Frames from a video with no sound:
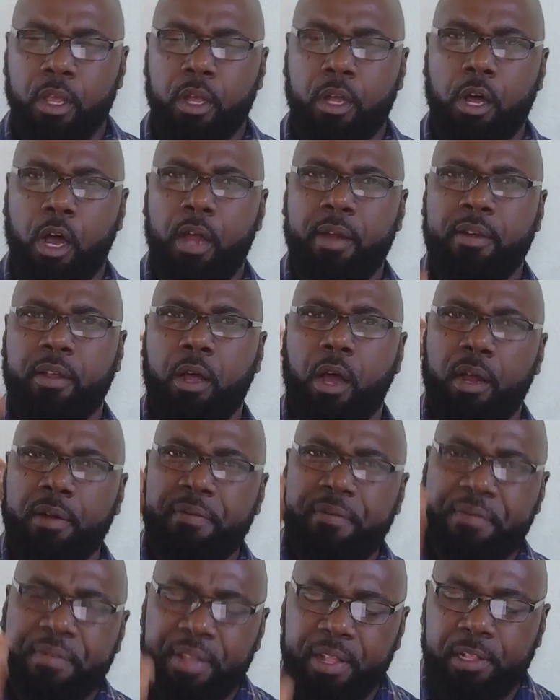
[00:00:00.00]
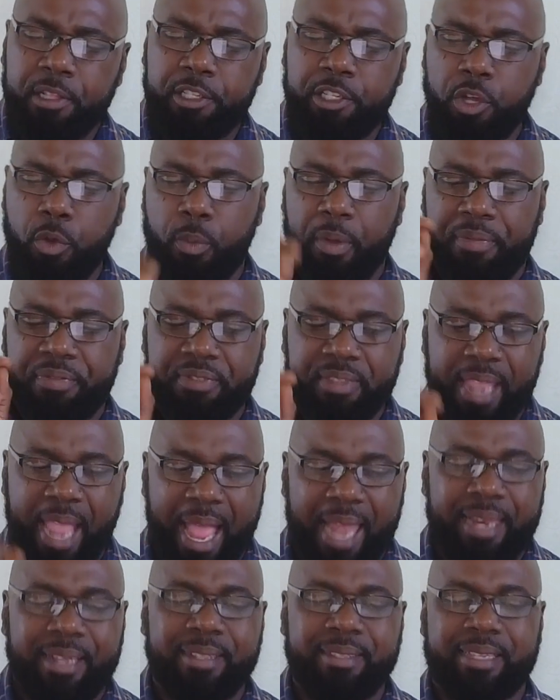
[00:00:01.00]
God filled you with
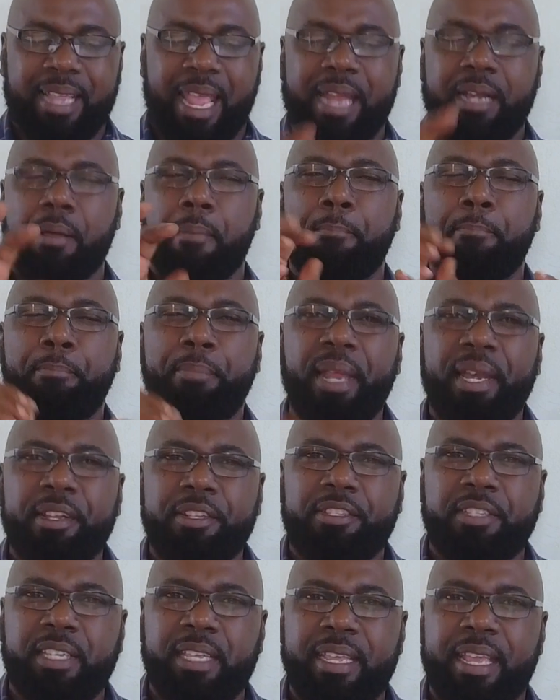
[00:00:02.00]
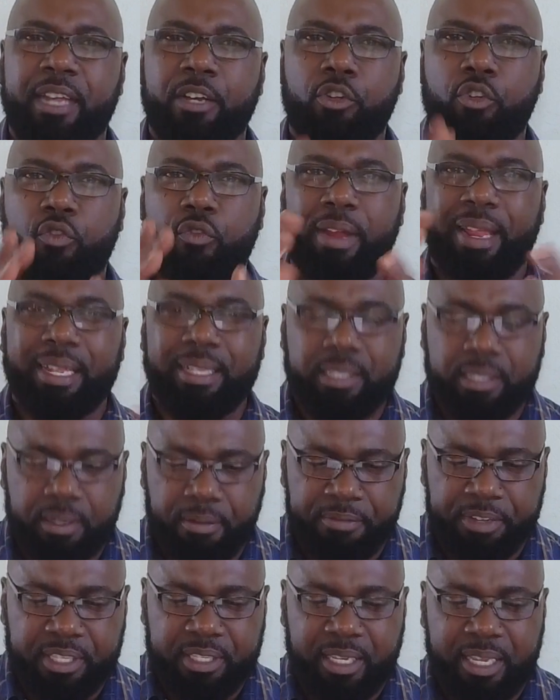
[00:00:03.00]
talent and ability and
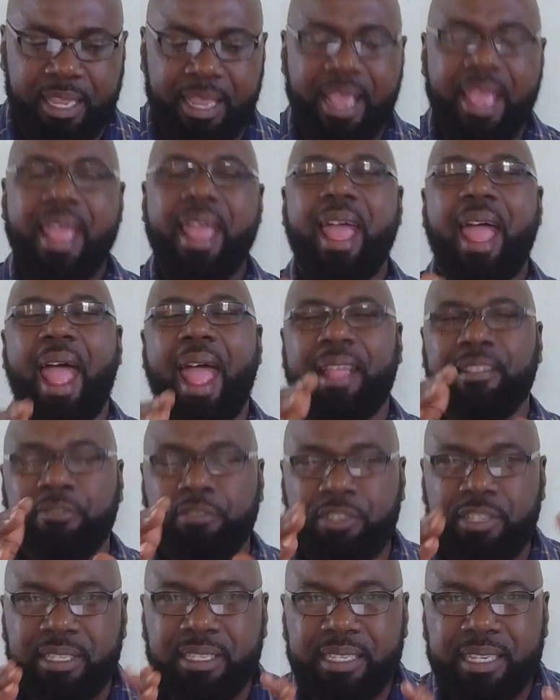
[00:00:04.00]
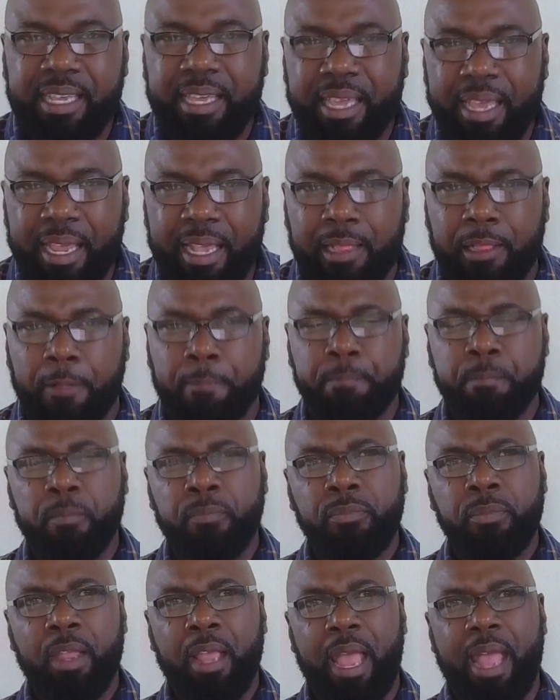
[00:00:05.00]
creativity and skill.
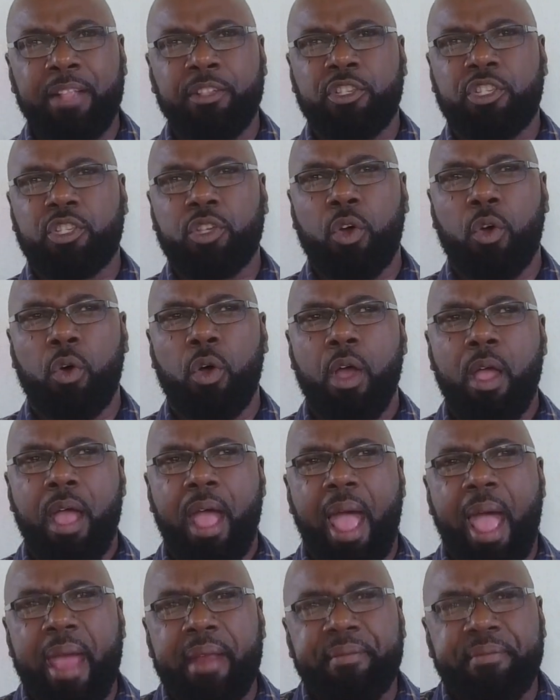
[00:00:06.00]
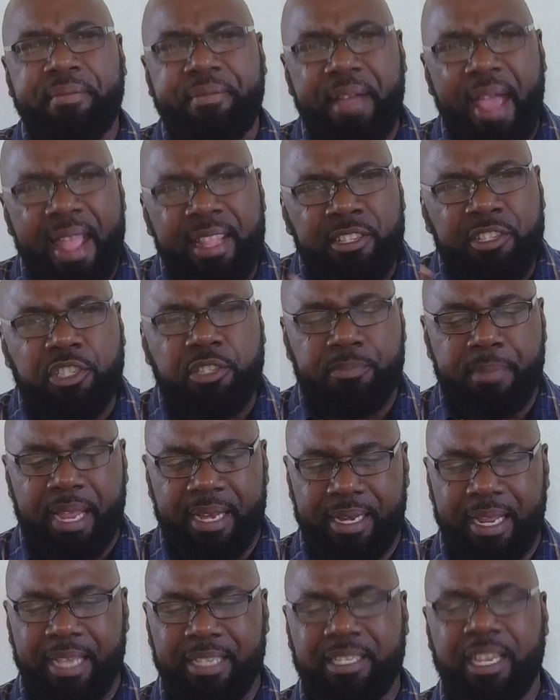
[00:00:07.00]
And so
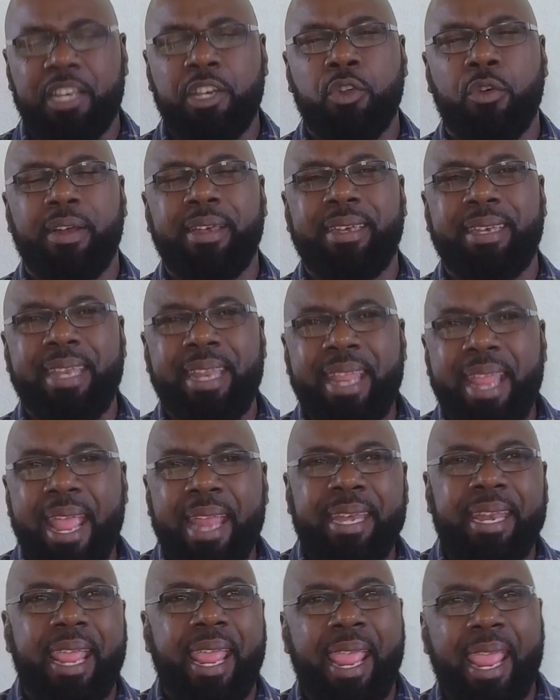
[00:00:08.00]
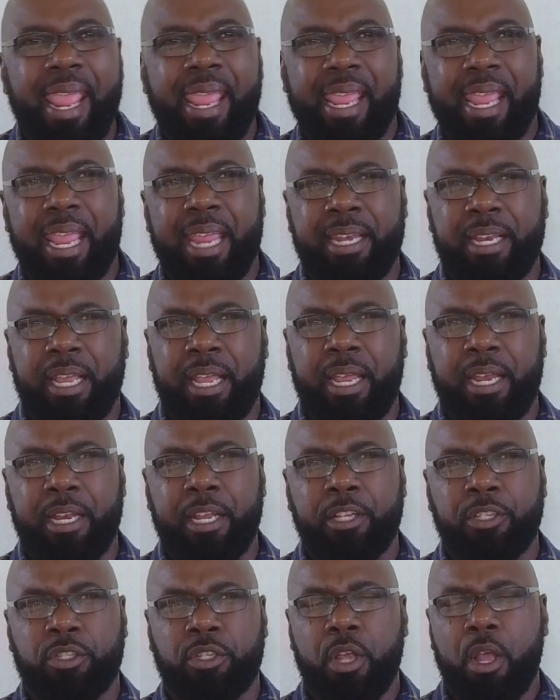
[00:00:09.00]
advancement is in your DNA. It
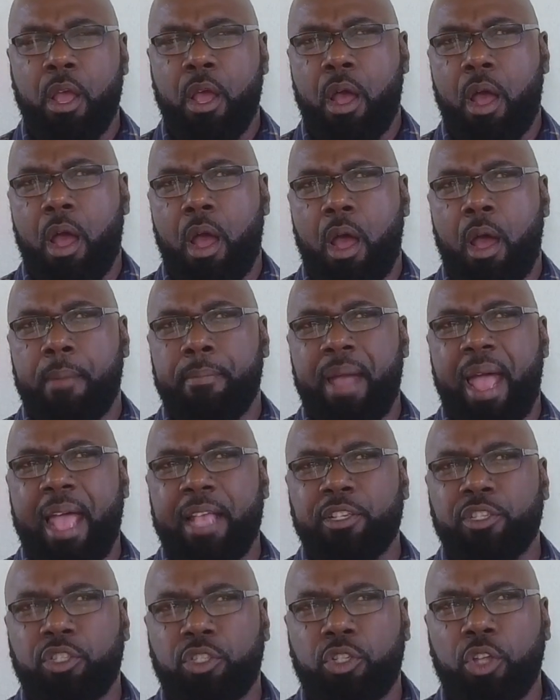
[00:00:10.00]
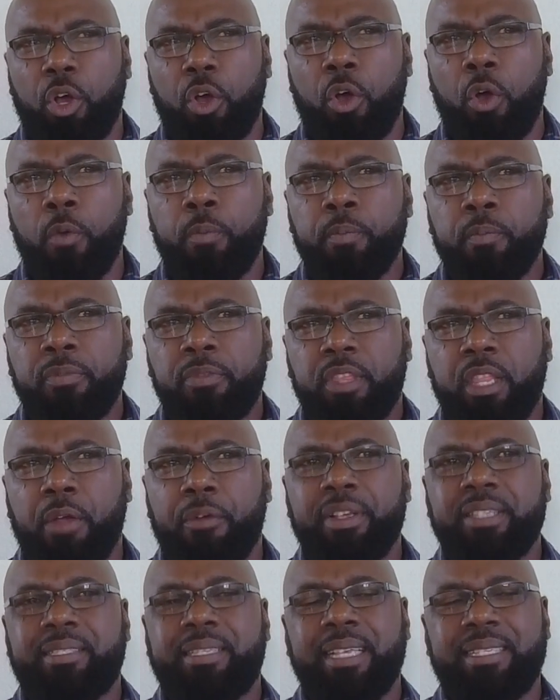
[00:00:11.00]
is as though
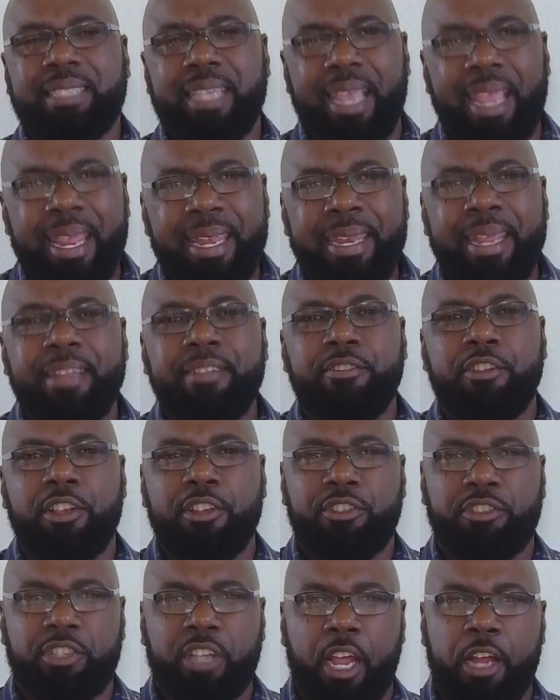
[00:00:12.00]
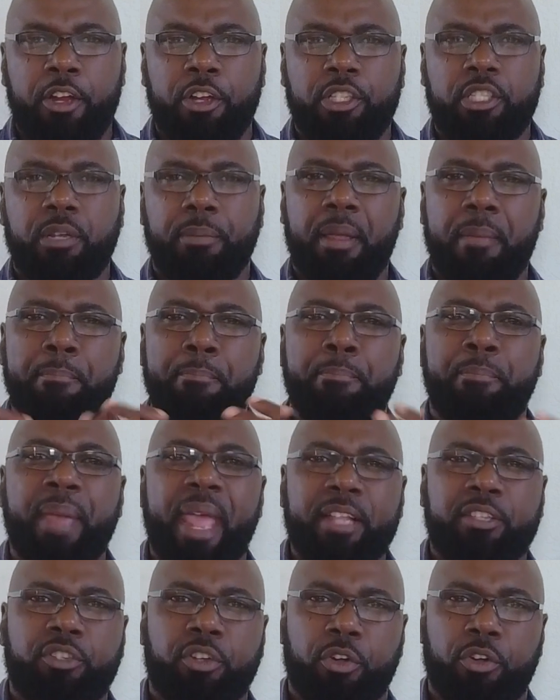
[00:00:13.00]
there is this innate desire to be
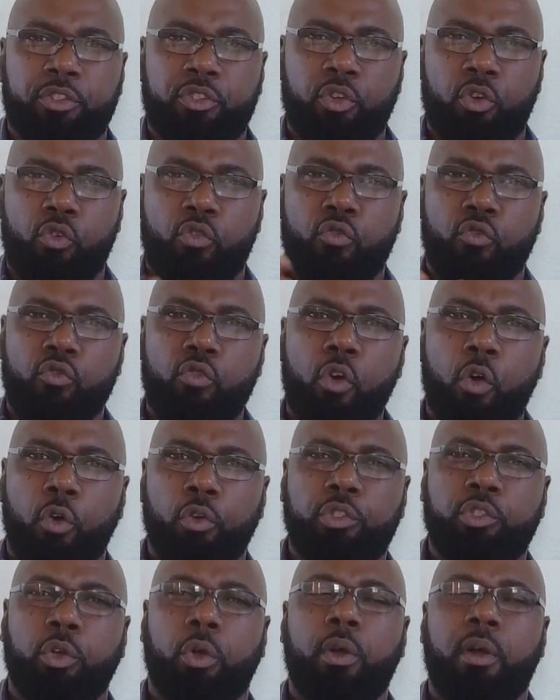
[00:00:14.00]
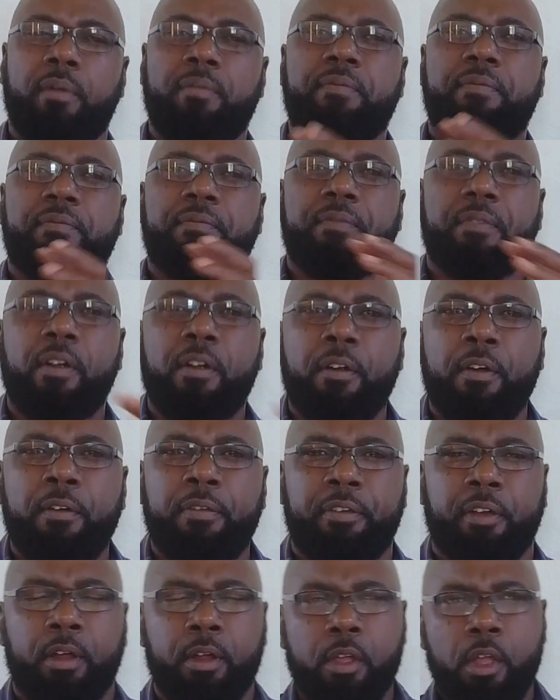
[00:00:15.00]
better, to grow, to go
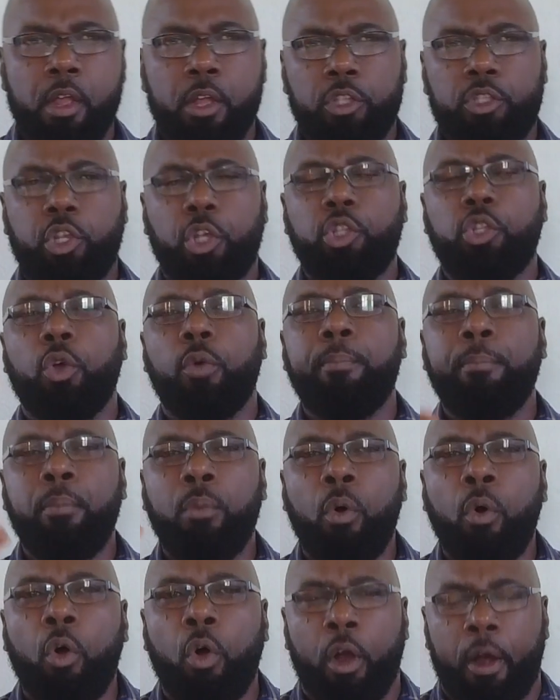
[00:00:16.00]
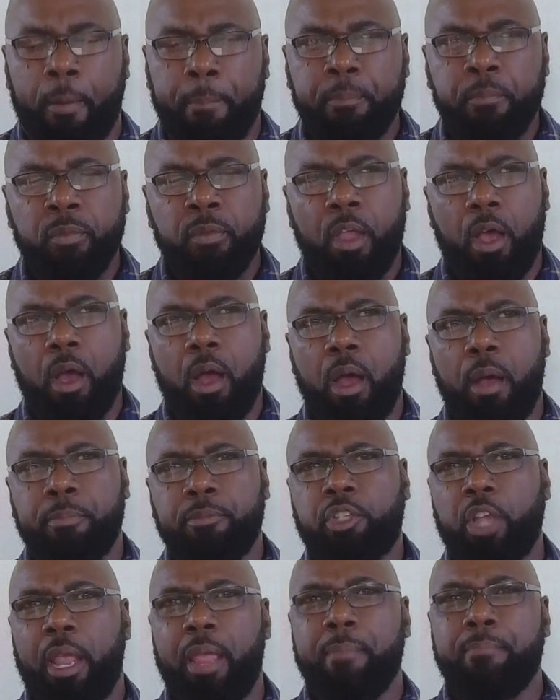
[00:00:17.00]
further, to do more,
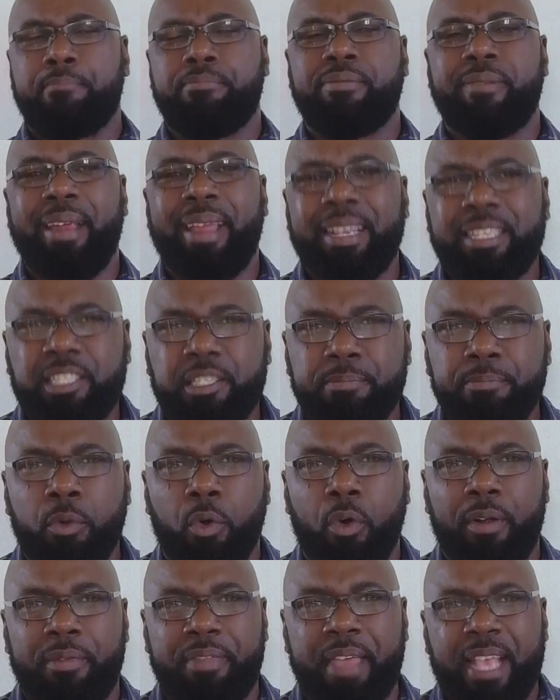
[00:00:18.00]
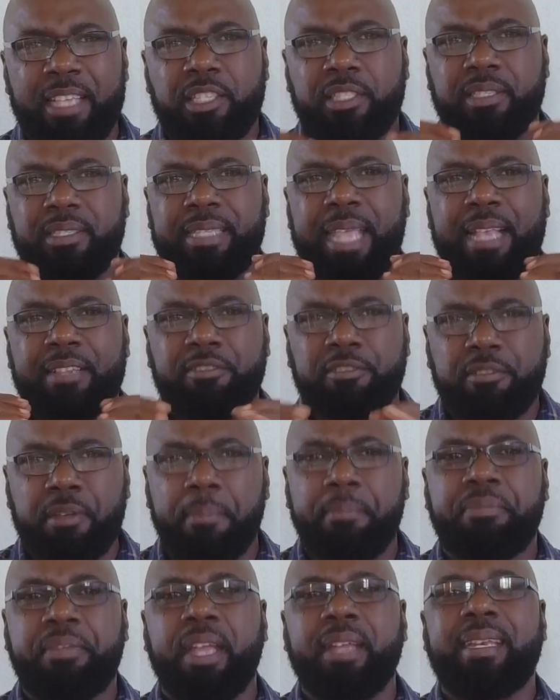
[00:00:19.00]
to embrace more. That's
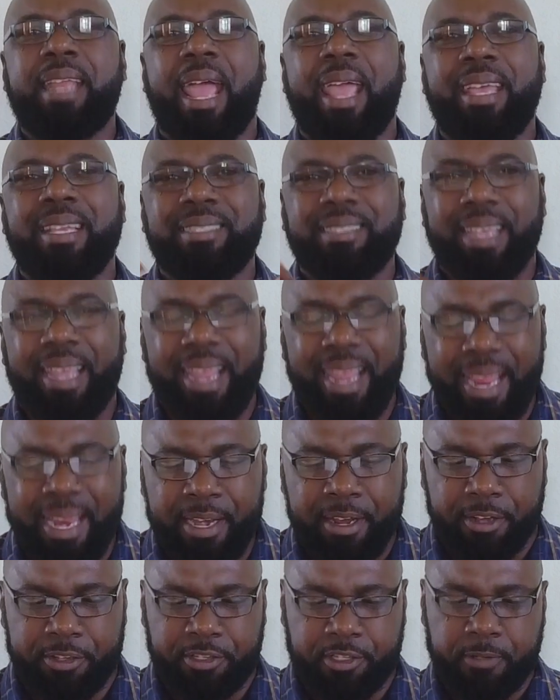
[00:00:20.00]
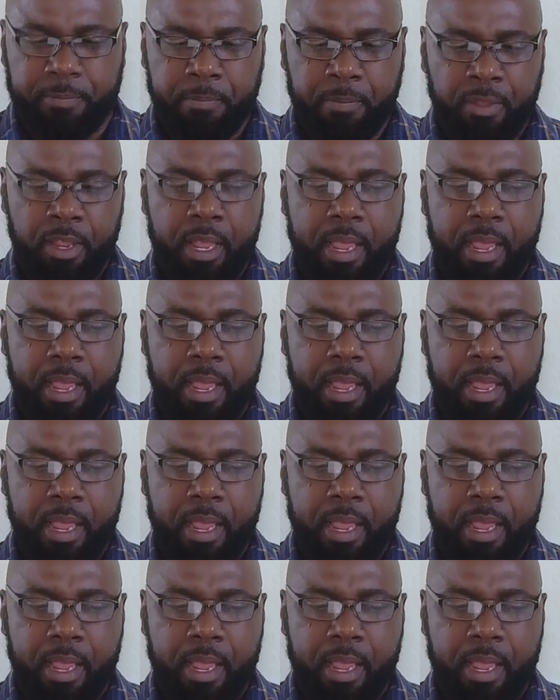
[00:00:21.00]
something that is in us.